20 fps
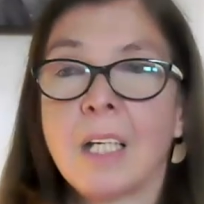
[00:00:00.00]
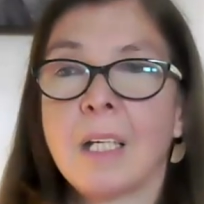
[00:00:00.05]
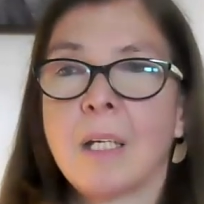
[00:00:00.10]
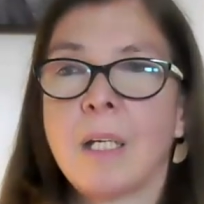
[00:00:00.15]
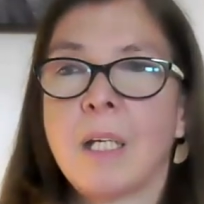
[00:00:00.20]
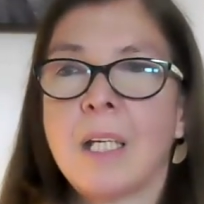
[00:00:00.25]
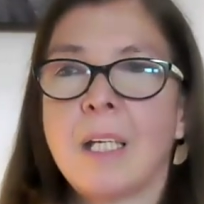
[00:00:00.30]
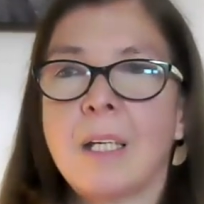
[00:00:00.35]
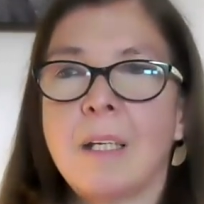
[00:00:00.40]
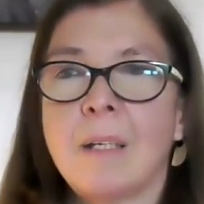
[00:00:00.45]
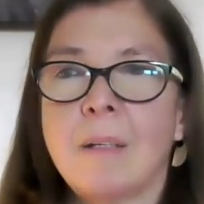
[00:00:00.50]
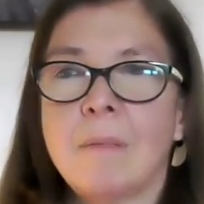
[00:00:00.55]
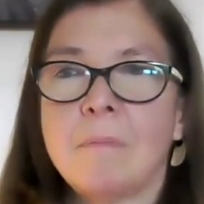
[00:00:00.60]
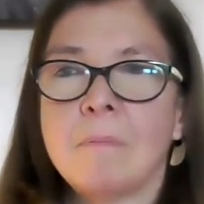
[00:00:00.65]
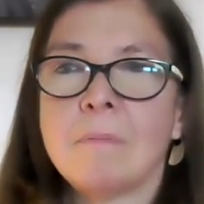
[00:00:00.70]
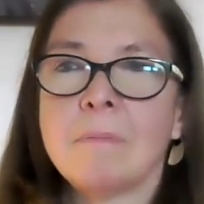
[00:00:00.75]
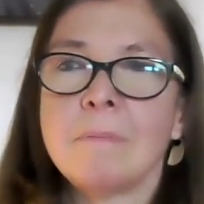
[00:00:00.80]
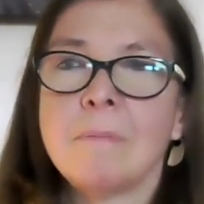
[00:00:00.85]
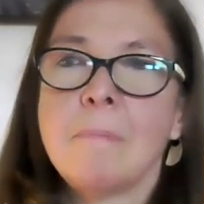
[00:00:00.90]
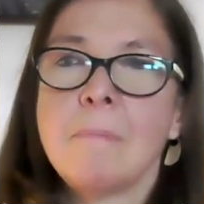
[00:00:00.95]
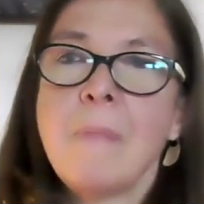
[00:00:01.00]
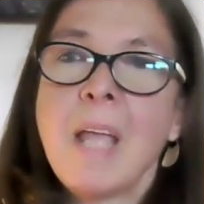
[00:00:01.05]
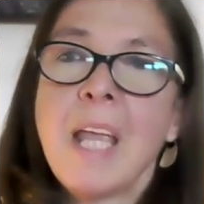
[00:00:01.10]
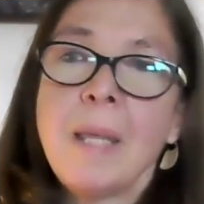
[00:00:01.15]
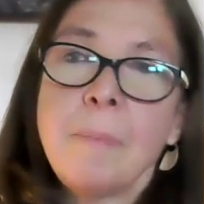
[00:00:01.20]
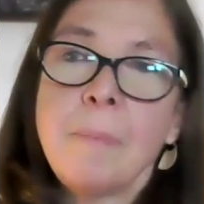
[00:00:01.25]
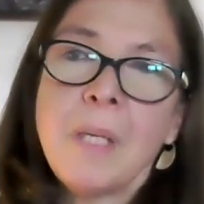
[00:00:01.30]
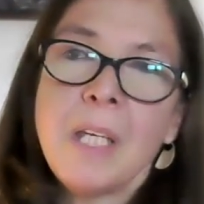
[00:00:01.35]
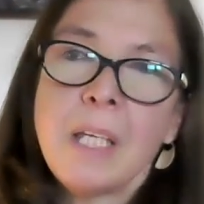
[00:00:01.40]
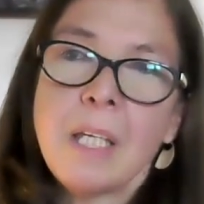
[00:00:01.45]
um,
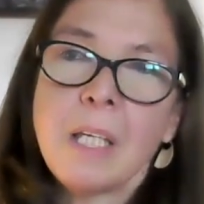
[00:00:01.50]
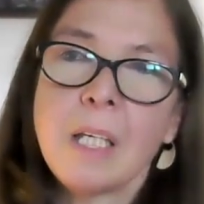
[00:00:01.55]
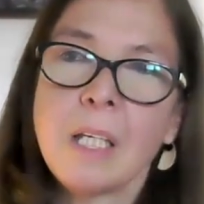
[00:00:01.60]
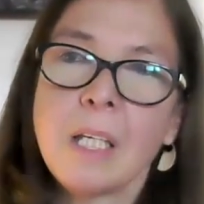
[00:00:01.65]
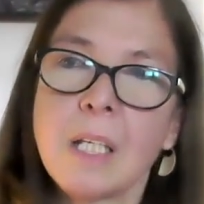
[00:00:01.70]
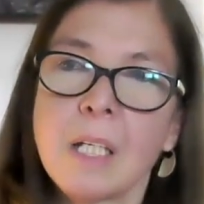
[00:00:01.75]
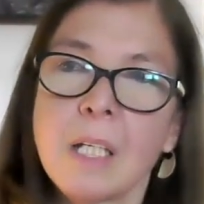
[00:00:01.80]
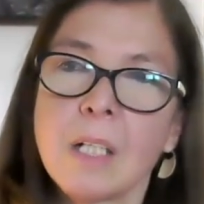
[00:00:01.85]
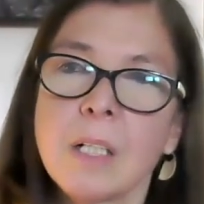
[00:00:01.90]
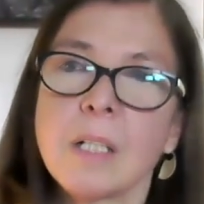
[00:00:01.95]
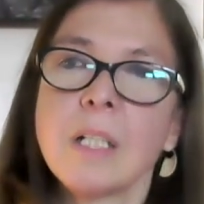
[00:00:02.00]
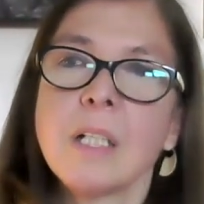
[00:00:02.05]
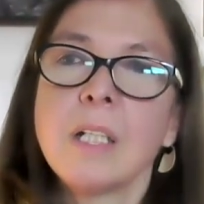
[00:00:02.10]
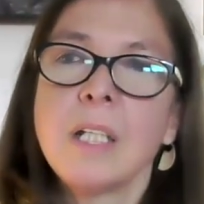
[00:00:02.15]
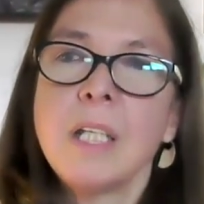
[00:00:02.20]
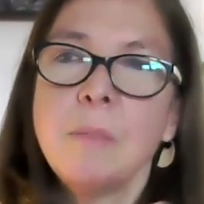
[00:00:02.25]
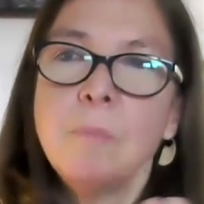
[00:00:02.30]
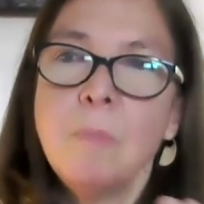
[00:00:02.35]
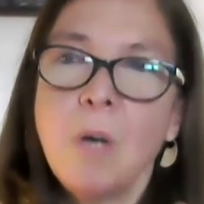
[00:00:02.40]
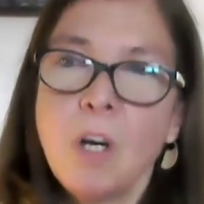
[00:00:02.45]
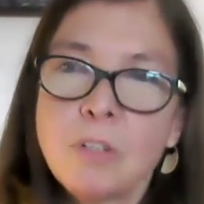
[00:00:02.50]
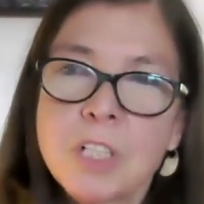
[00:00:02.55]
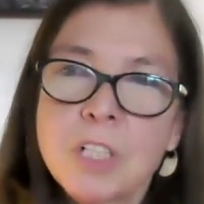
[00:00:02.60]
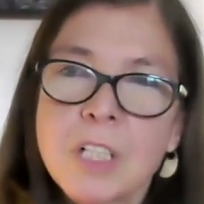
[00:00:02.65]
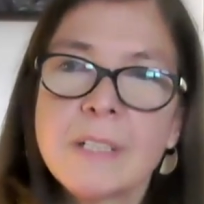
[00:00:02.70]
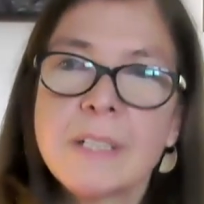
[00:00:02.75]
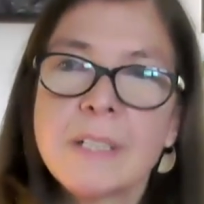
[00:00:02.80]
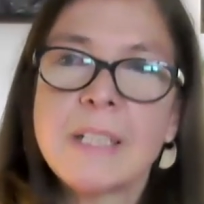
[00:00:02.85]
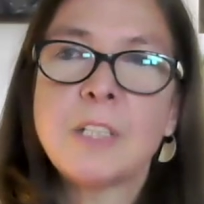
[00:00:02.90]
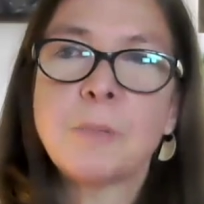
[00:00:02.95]
maybe
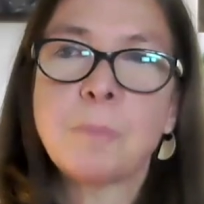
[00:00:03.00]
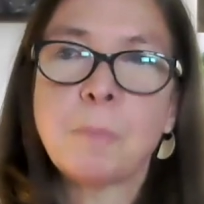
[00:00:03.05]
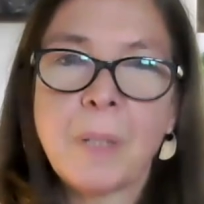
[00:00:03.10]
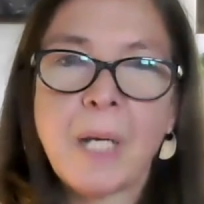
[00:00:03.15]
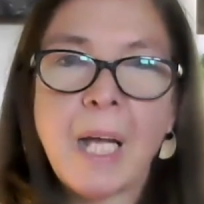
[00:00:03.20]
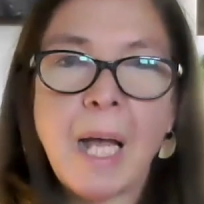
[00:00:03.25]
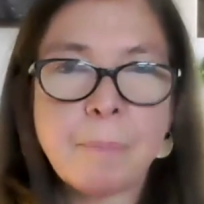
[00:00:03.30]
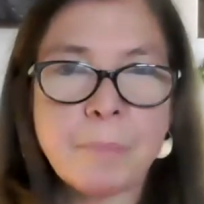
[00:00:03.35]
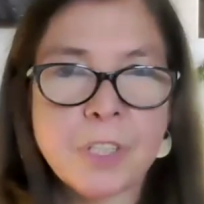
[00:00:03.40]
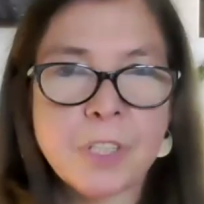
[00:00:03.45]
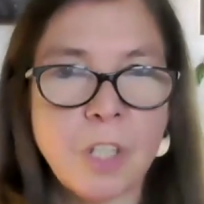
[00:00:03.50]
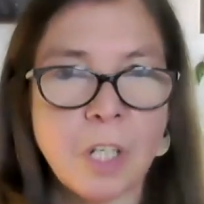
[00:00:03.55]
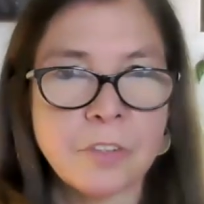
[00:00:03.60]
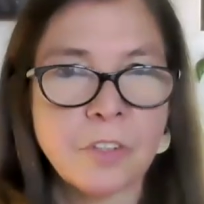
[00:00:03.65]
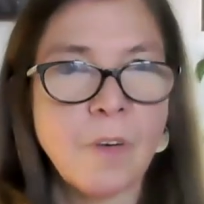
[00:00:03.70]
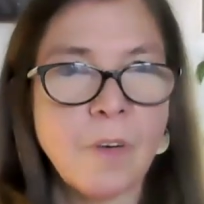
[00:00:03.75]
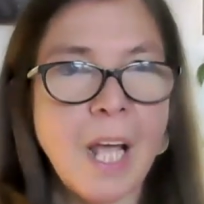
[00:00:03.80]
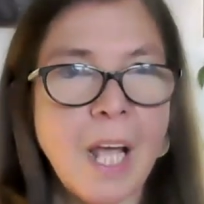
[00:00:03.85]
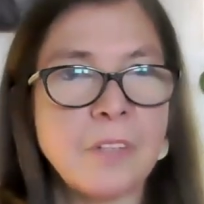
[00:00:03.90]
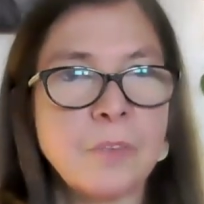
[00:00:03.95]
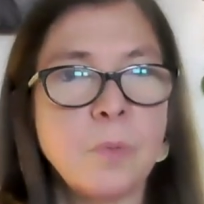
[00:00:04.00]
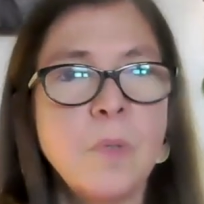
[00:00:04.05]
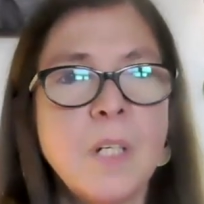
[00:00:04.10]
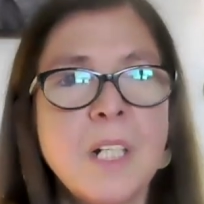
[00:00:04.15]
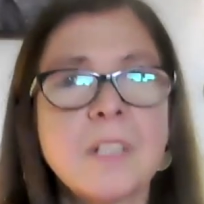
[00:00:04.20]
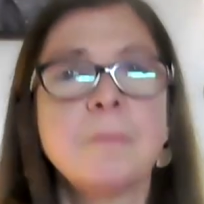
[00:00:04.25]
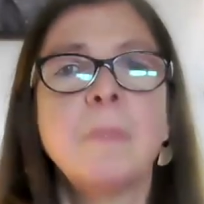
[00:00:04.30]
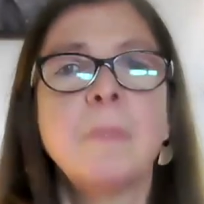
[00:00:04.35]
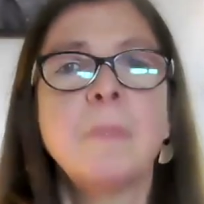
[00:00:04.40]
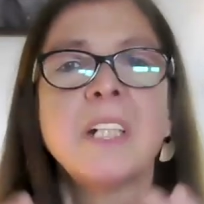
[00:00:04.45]
emotions is perhaps not the right
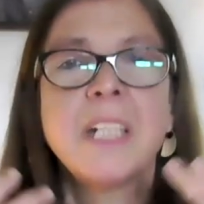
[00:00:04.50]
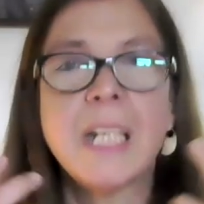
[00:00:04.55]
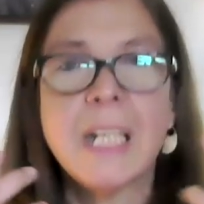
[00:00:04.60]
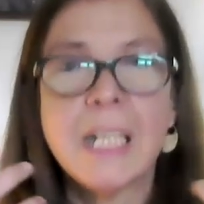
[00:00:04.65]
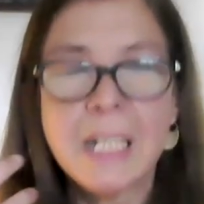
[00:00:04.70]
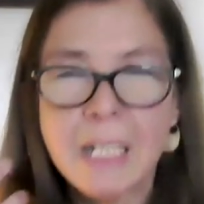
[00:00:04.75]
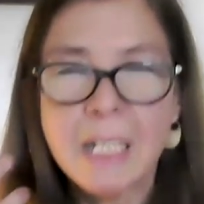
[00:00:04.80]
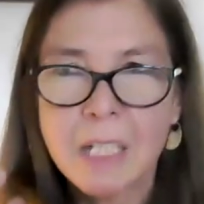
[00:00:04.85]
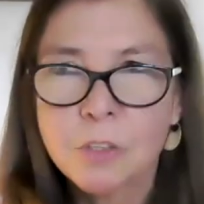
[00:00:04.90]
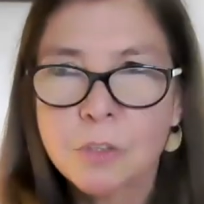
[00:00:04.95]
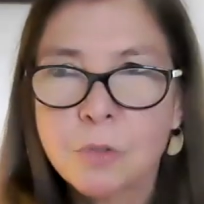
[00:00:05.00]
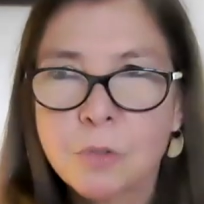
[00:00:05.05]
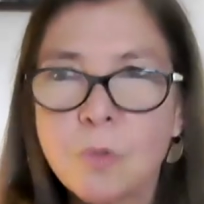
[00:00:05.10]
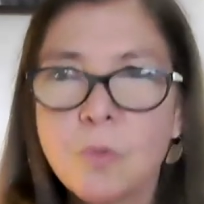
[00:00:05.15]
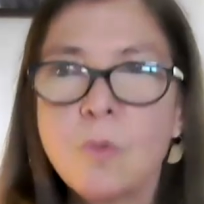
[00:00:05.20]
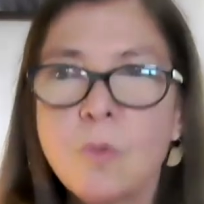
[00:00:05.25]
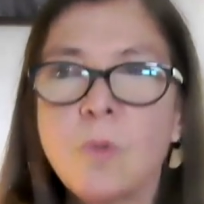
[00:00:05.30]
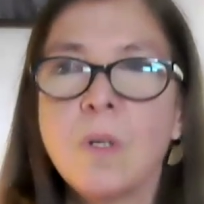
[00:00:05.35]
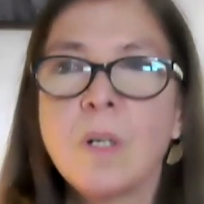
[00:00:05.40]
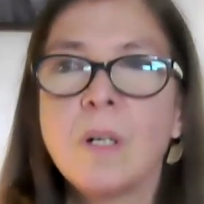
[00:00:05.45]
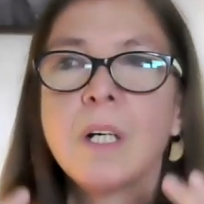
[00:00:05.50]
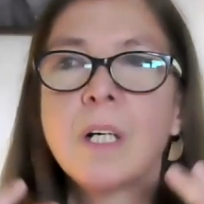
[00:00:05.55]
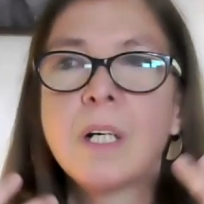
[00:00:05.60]
word but to